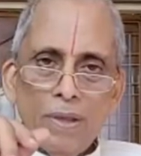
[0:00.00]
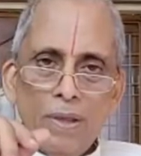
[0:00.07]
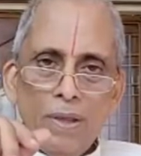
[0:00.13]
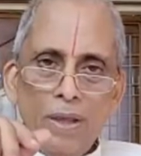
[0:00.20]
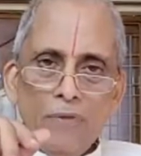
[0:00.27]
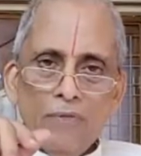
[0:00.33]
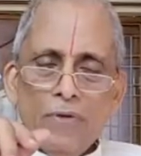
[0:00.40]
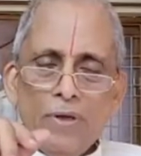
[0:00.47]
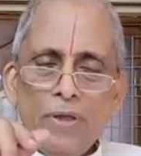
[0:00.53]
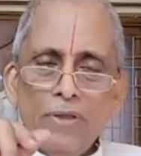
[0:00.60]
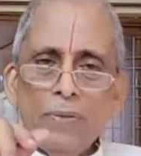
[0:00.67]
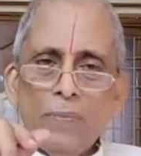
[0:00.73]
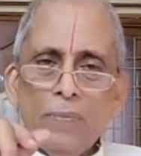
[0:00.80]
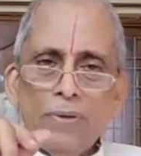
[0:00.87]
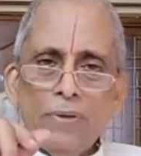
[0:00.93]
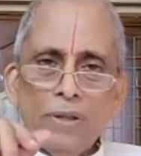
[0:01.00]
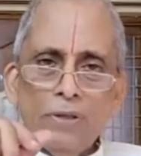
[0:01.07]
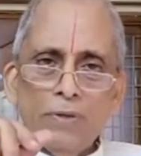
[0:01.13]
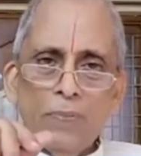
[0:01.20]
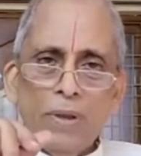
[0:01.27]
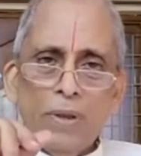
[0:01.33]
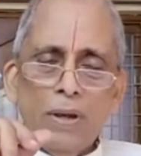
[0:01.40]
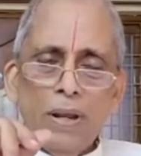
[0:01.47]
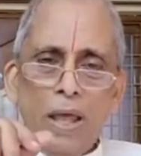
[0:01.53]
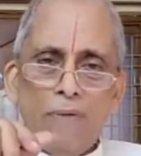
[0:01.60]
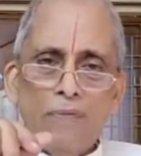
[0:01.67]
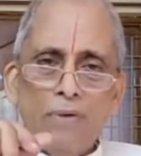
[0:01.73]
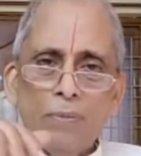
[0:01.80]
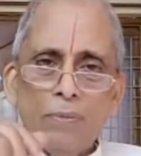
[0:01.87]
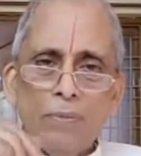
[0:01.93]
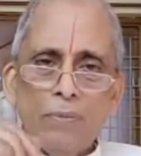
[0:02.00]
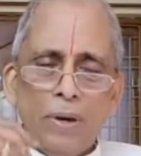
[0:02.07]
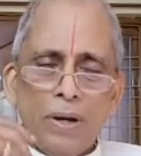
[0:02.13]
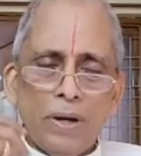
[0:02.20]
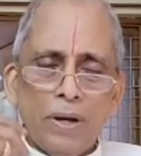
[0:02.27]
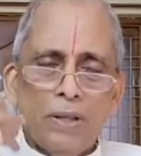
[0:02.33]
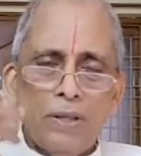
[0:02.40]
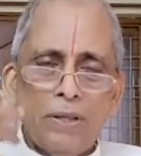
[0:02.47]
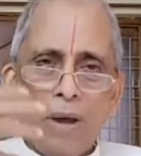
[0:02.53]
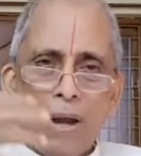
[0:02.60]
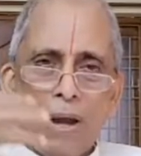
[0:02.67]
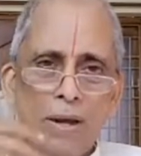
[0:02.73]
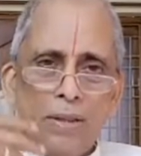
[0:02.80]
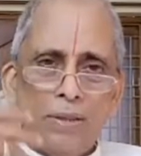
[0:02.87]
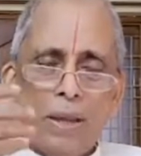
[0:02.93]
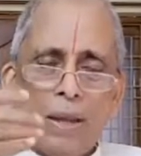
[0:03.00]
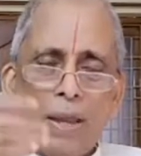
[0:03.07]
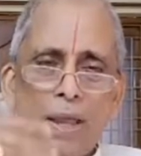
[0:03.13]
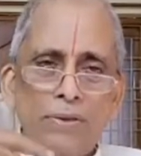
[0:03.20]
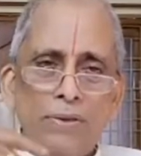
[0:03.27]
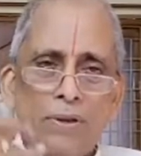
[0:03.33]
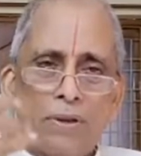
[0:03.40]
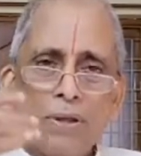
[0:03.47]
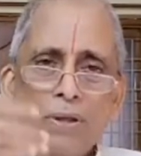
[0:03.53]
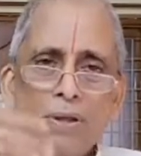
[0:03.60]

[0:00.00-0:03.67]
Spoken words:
If he is a businessman, every moment his mind is engaged,